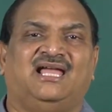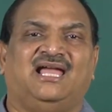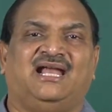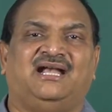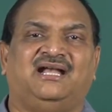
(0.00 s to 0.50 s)

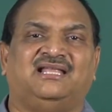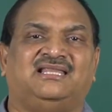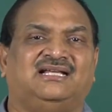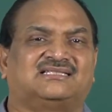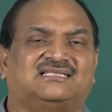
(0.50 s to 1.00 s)
and
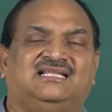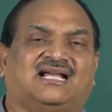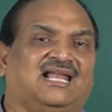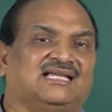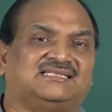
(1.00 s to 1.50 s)
that's the
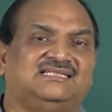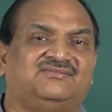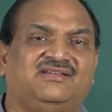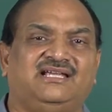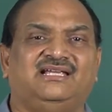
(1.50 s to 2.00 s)
class is
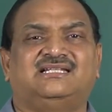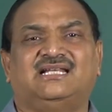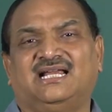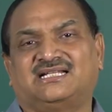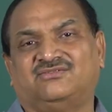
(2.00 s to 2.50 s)
very
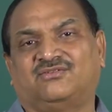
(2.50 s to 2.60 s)
interactive.